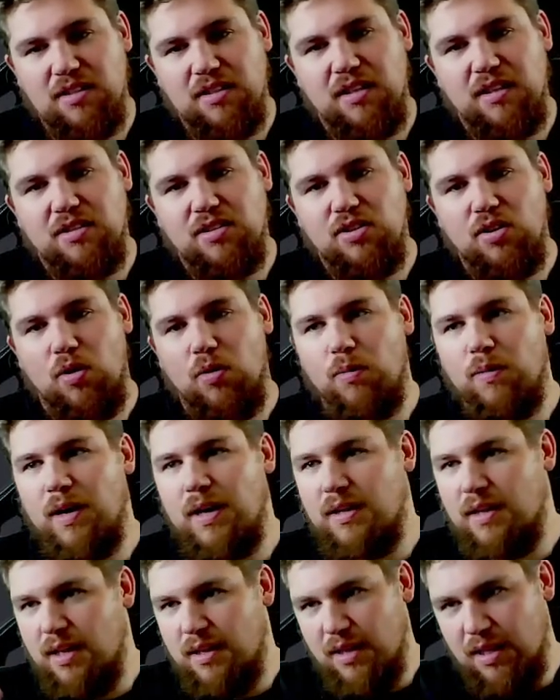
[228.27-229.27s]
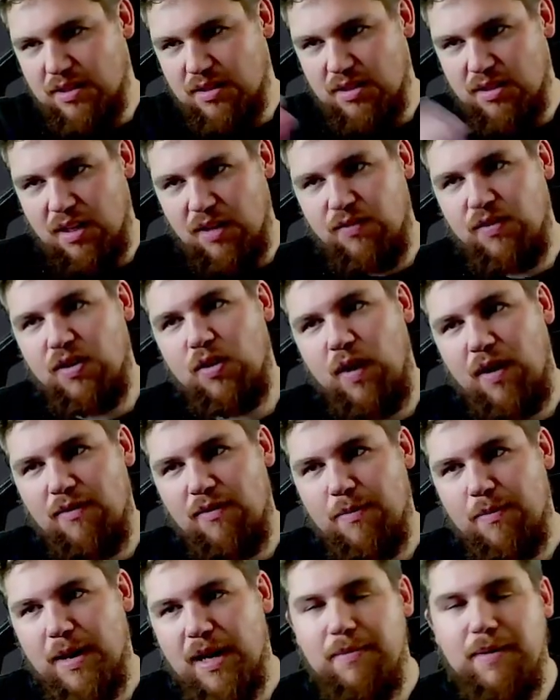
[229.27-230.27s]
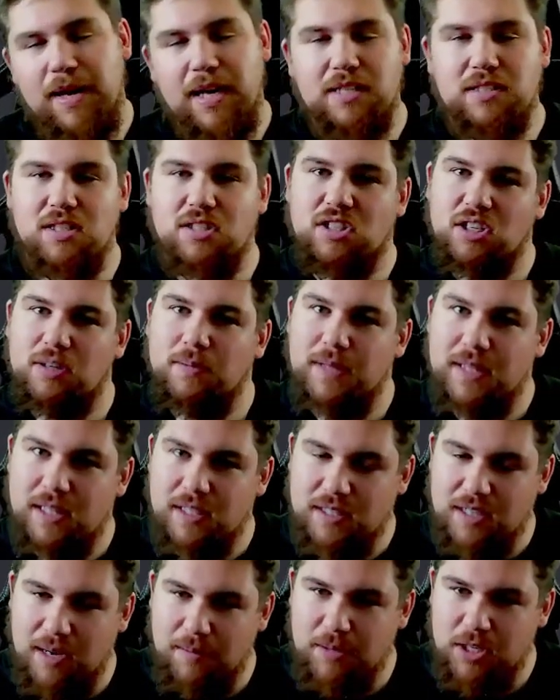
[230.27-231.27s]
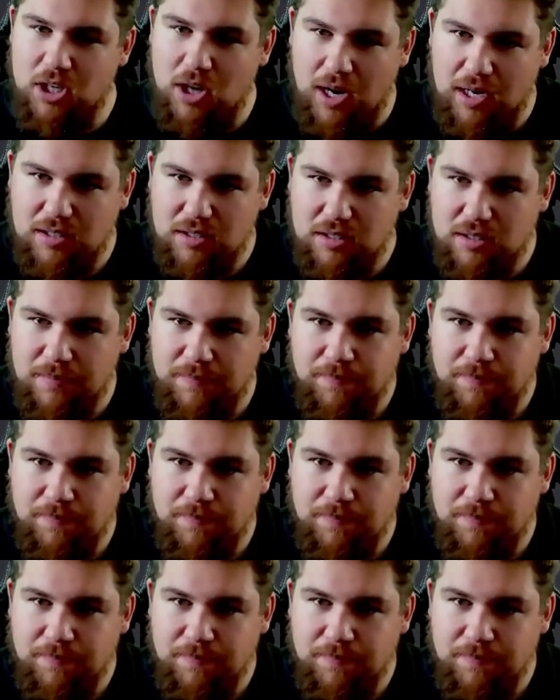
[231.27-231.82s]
So, and that's, if you have a MetaMask, it's going to be the same address.